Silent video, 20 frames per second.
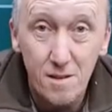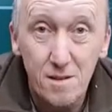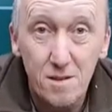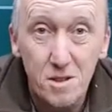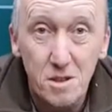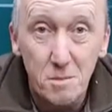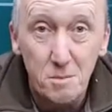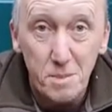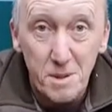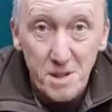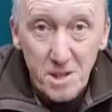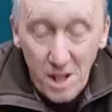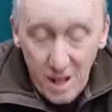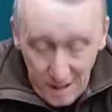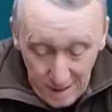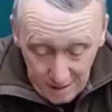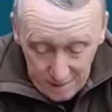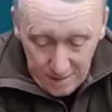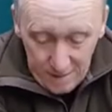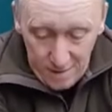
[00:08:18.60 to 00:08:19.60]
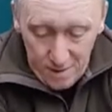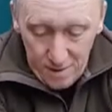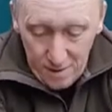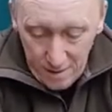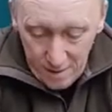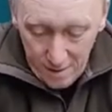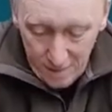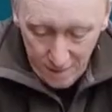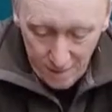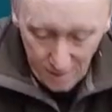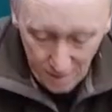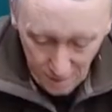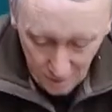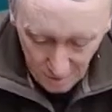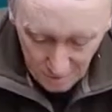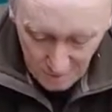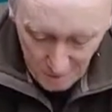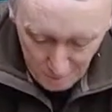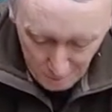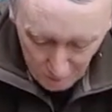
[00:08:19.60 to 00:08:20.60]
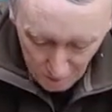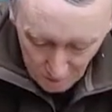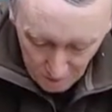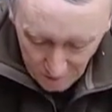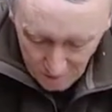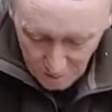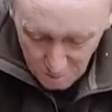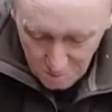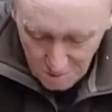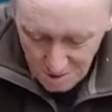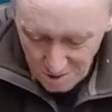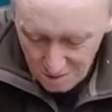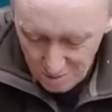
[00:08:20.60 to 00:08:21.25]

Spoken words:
some patina on their products, which